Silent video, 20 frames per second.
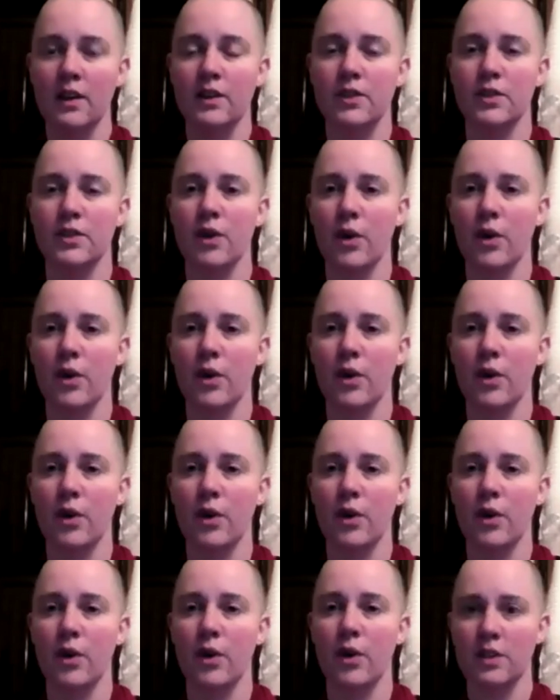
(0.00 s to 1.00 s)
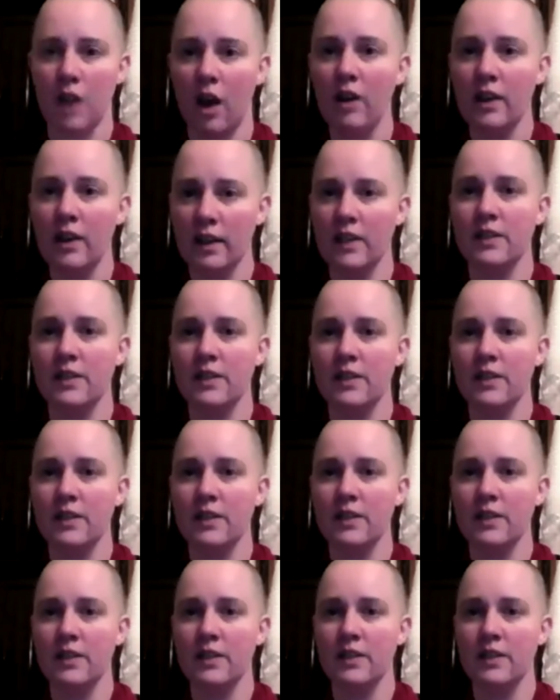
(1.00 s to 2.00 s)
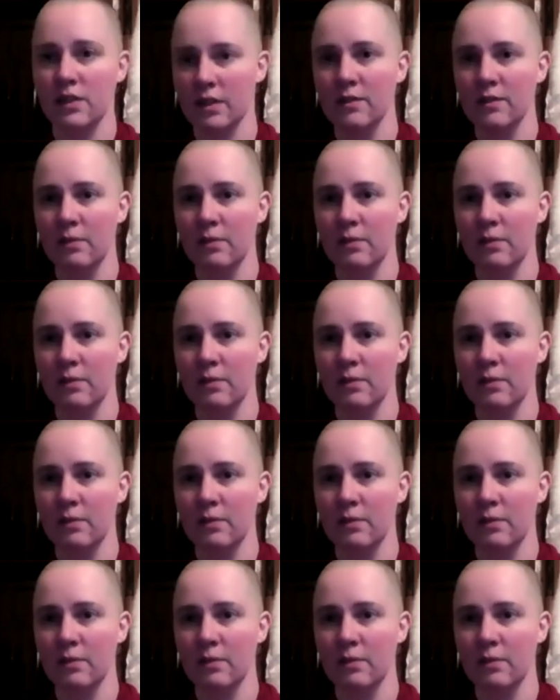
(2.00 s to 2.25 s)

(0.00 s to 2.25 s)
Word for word: So the talking is important